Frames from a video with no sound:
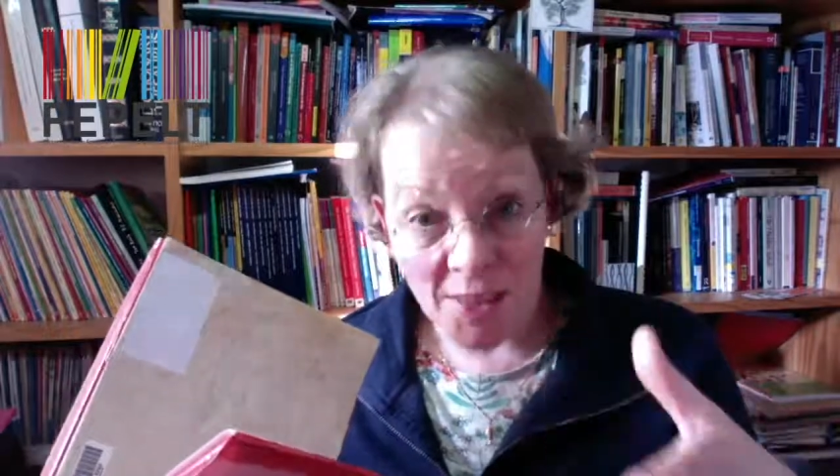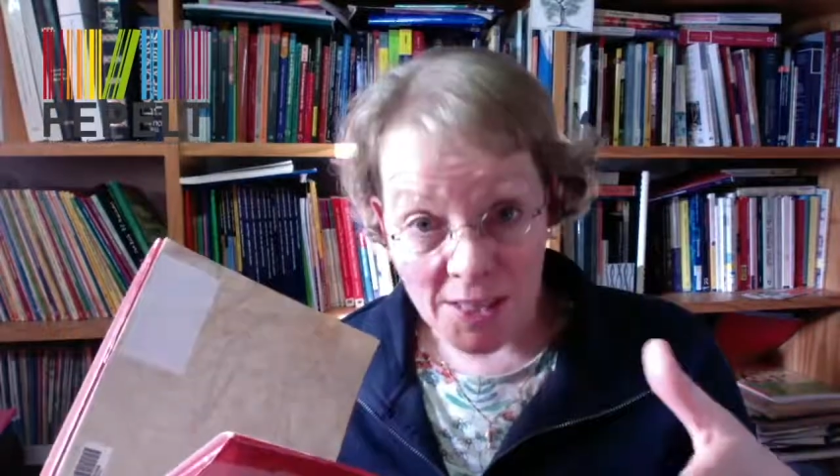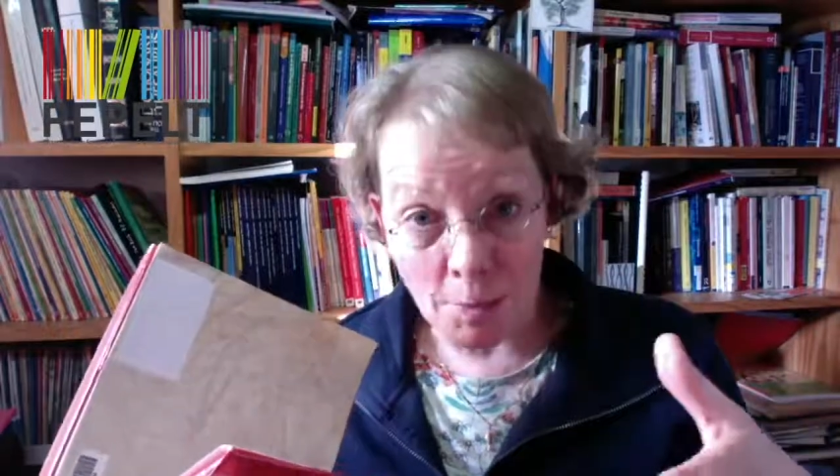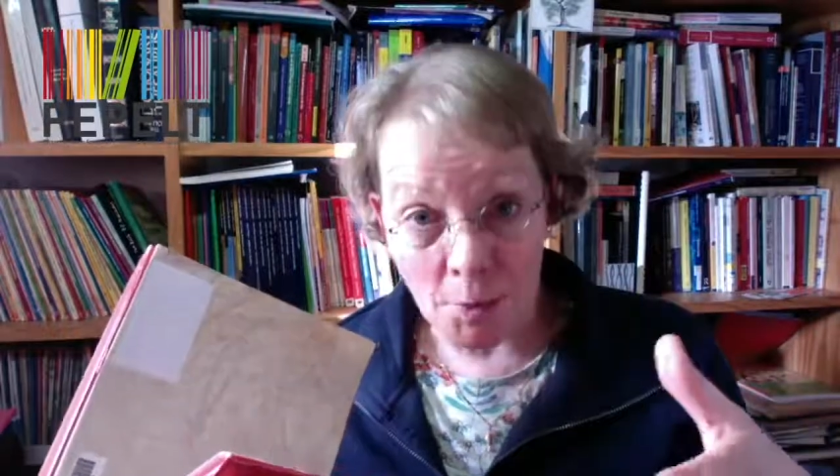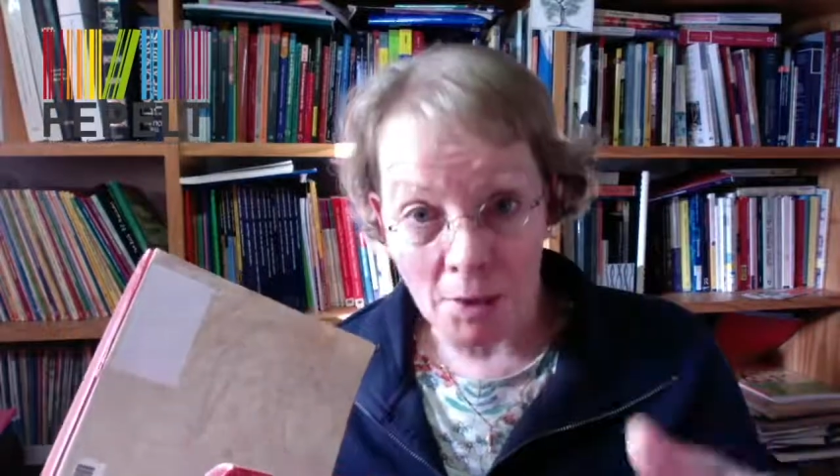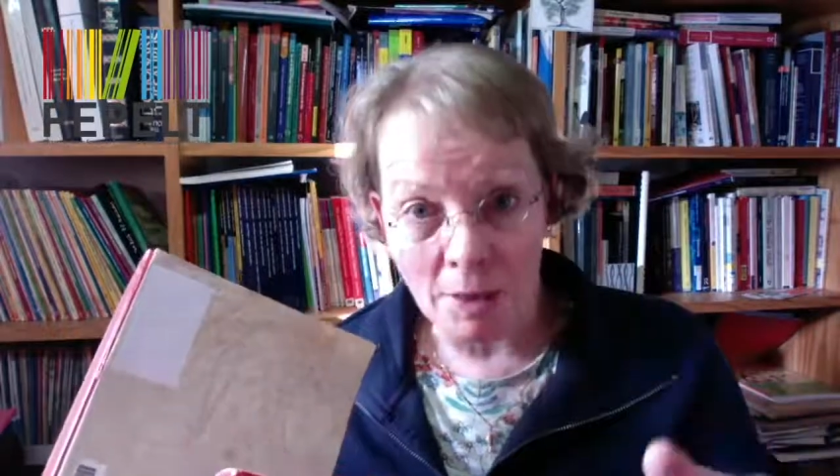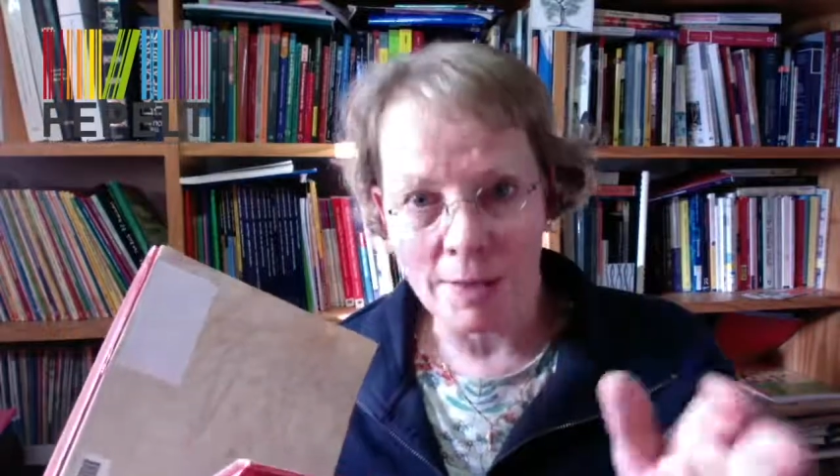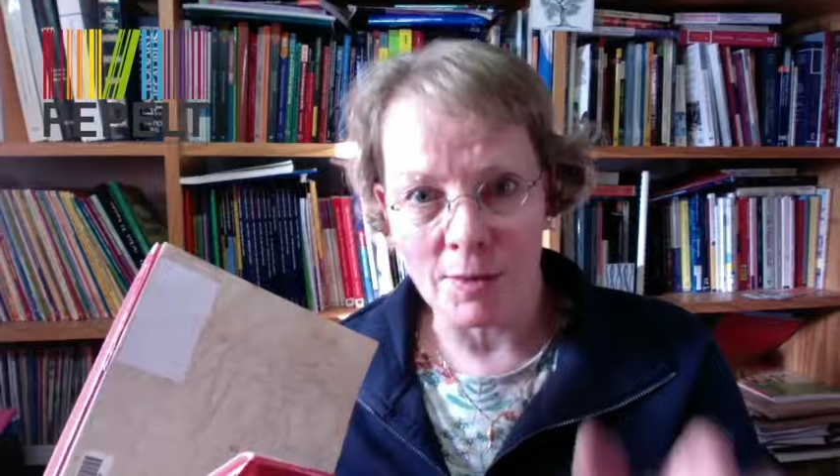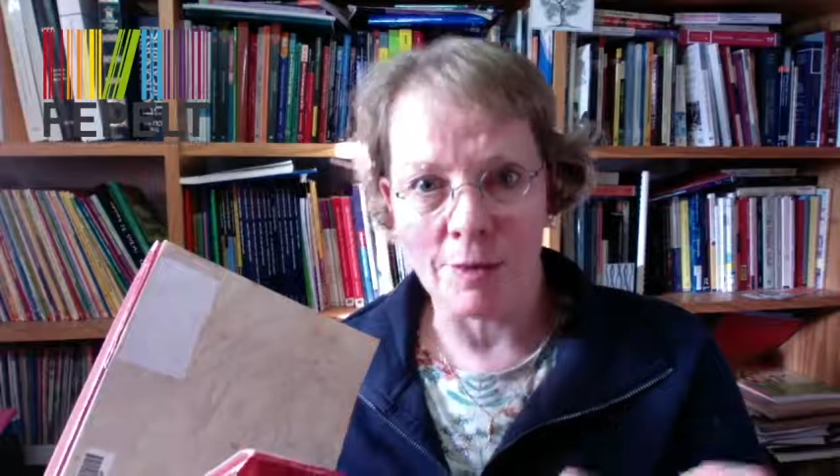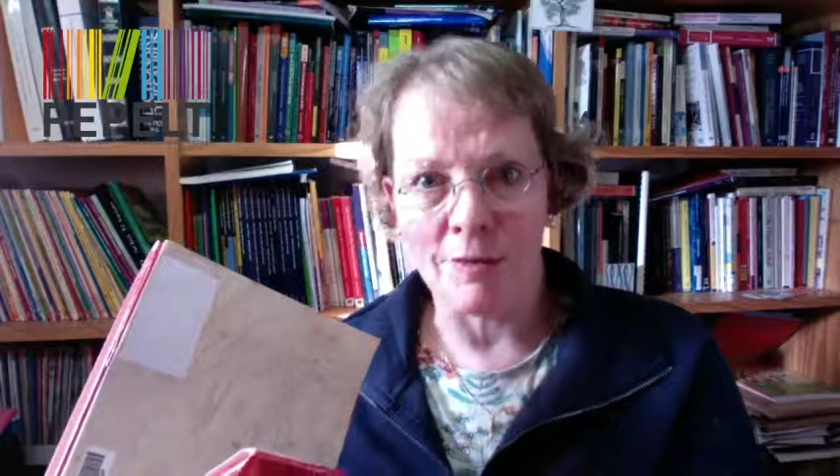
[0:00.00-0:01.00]
this book
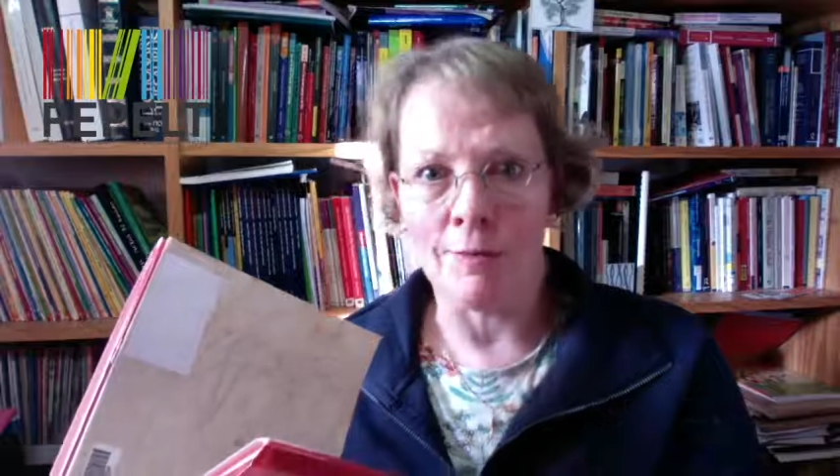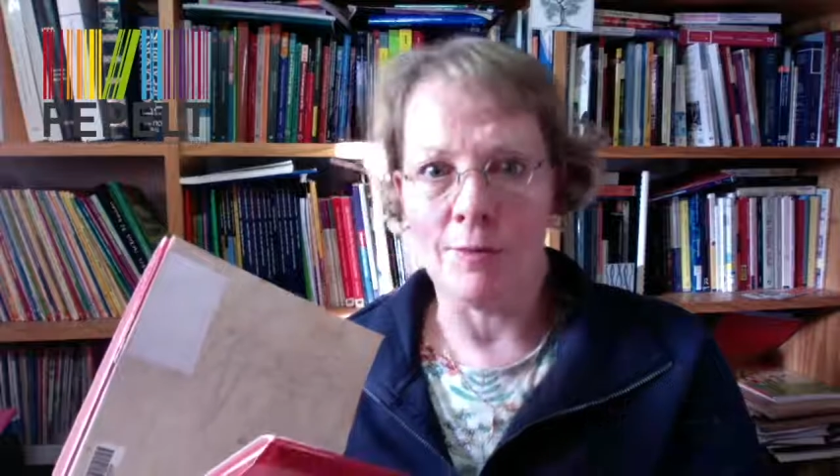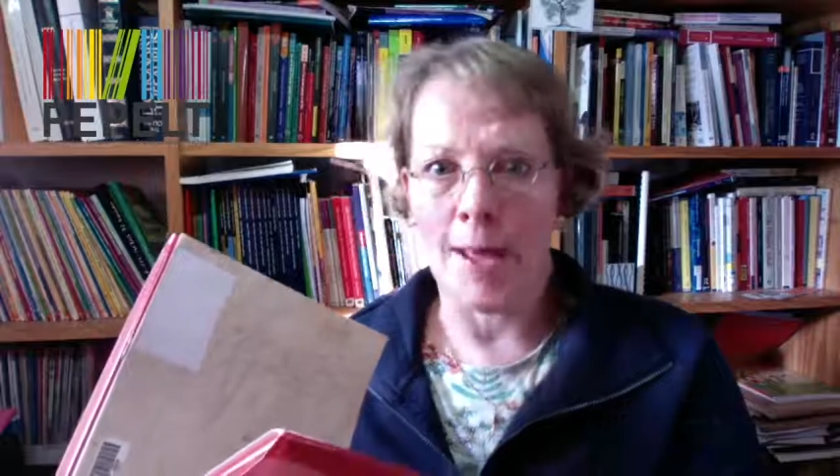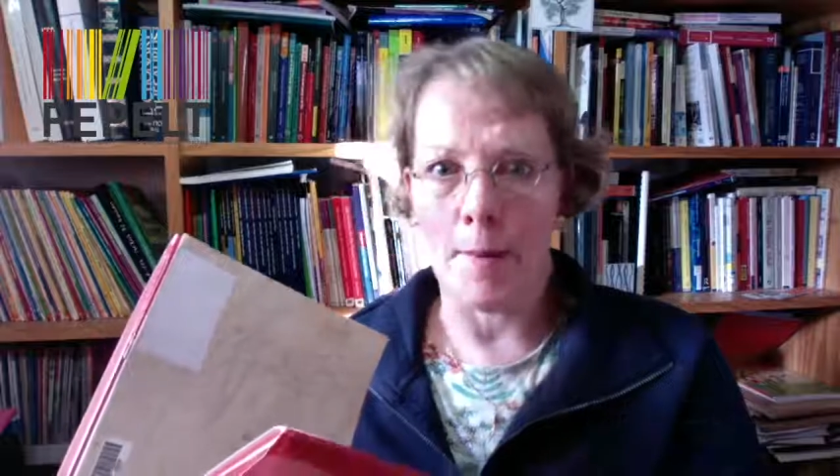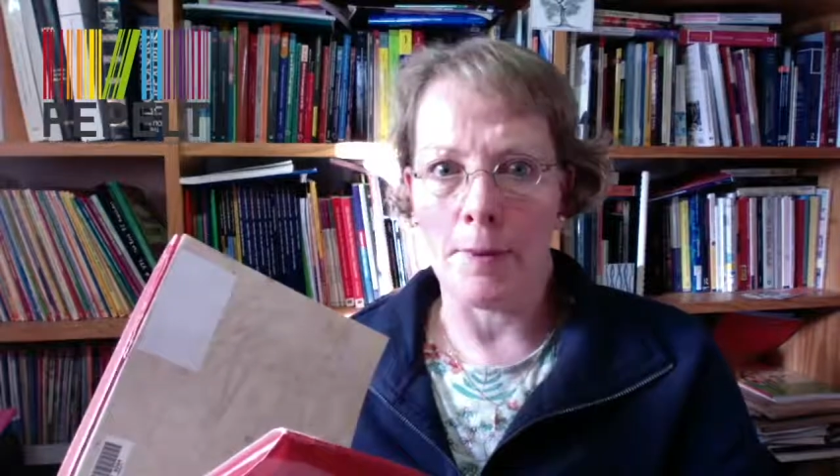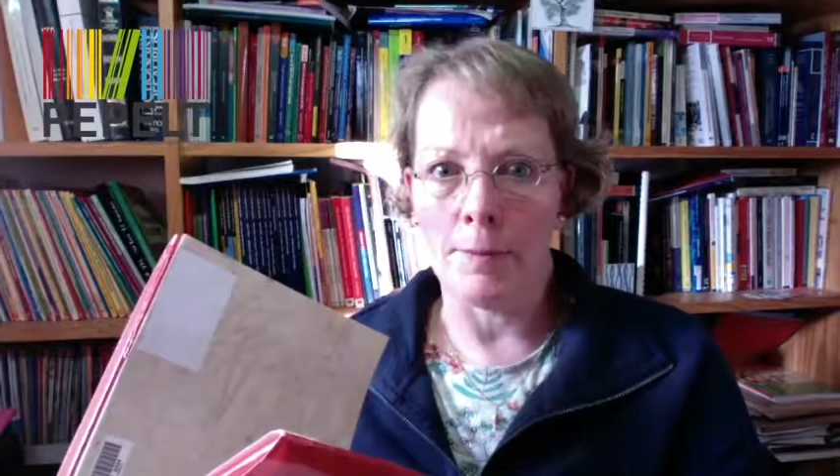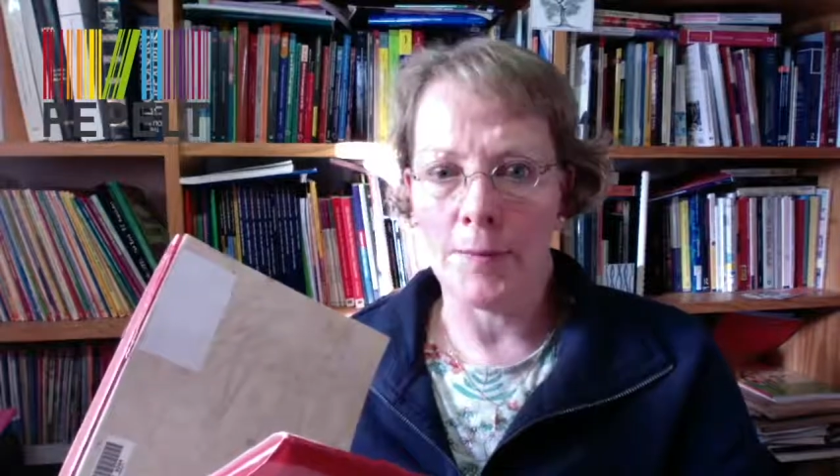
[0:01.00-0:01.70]
is on the front flap,